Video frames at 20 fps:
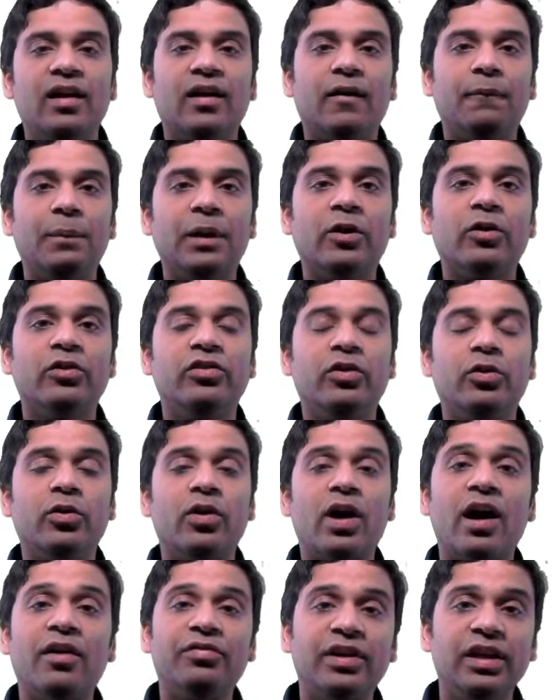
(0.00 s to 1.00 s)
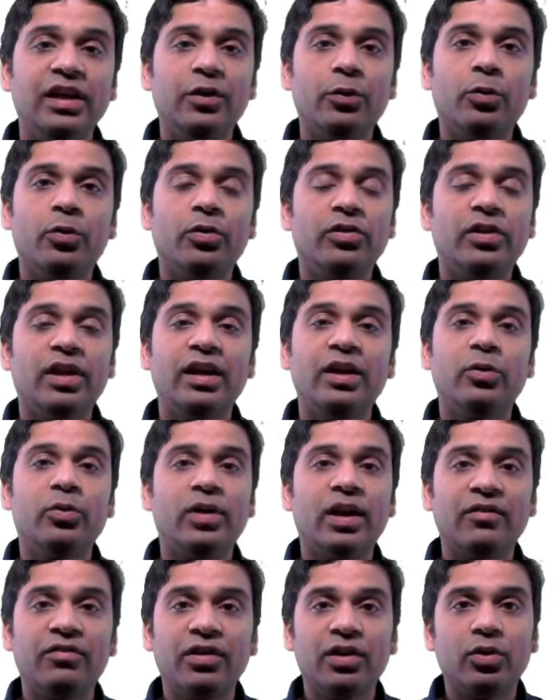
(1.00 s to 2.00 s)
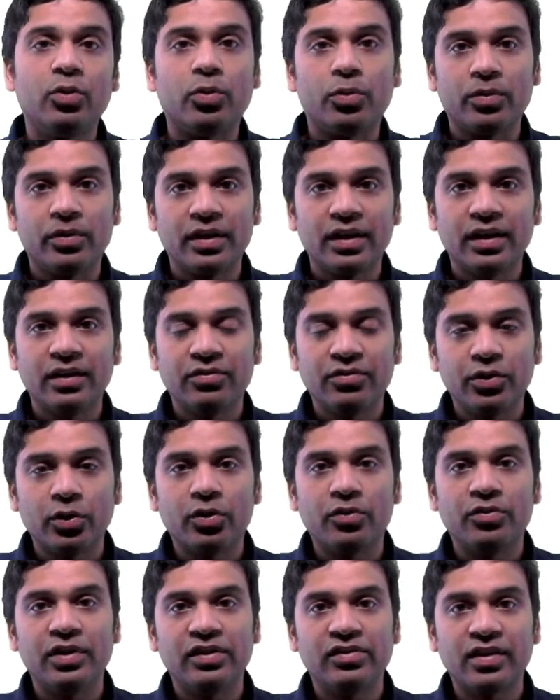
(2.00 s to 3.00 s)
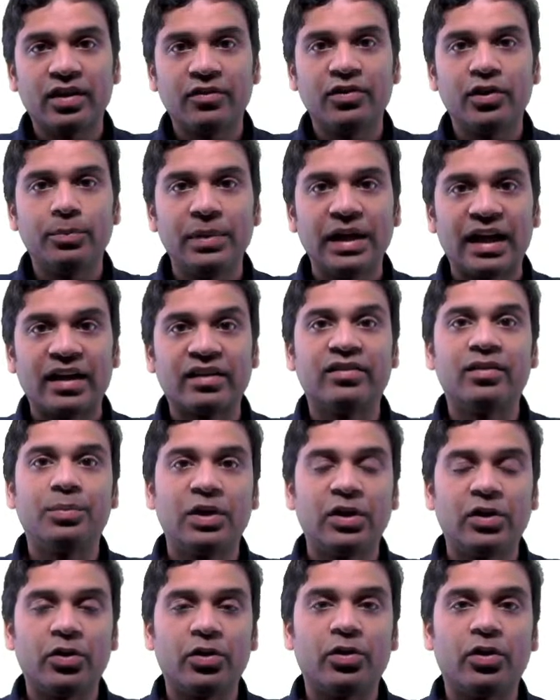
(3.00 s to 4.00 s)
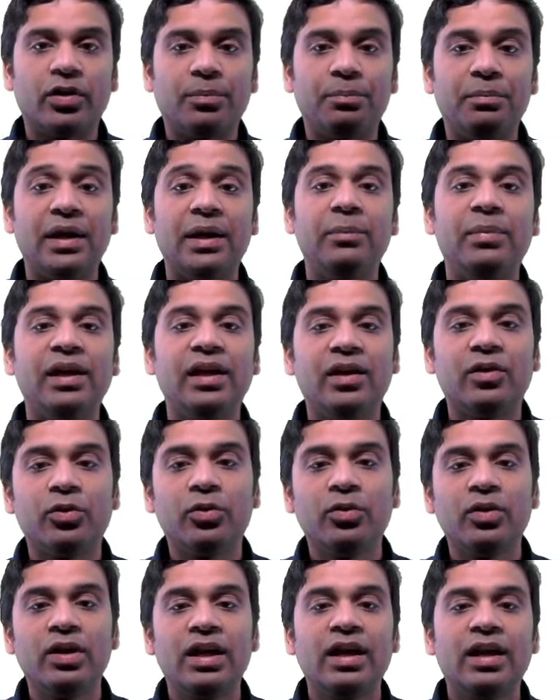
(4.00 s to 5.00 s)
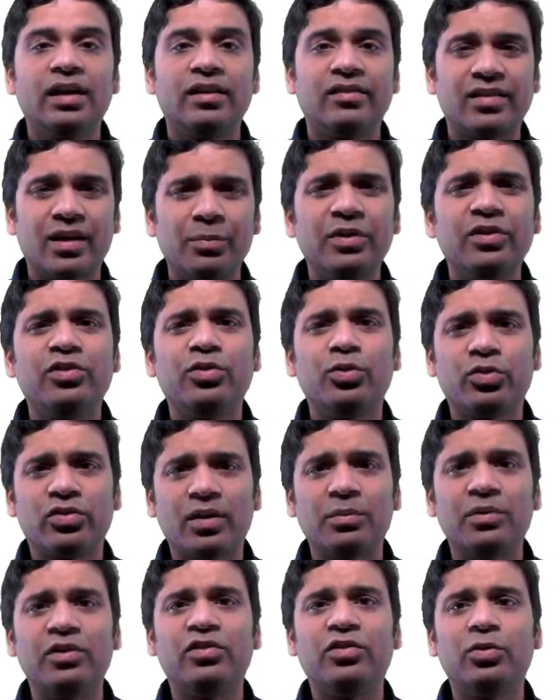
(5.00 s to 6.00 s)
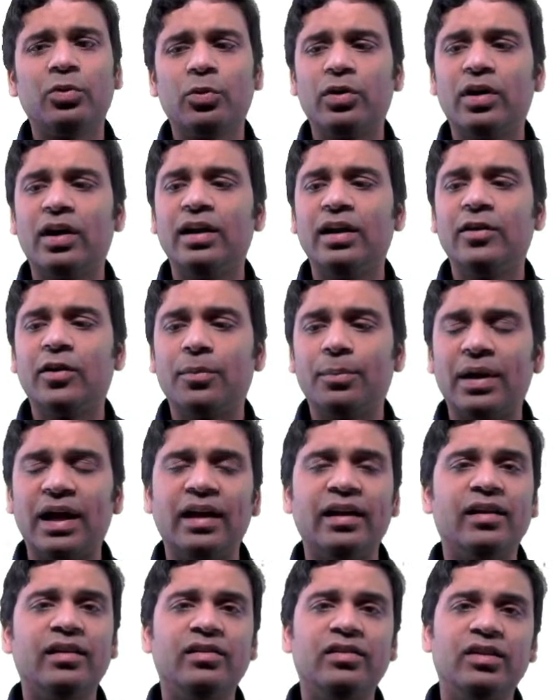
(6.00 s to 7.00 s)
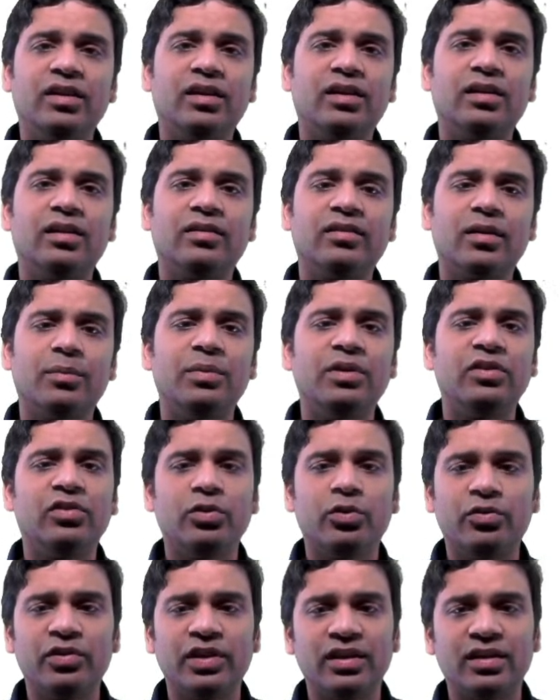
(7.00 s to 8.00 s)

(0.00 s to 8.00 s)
because after you go there, you never know if your visa would be accepted or not. Maybe, some issue hoga in your baggage, yeah, some issue with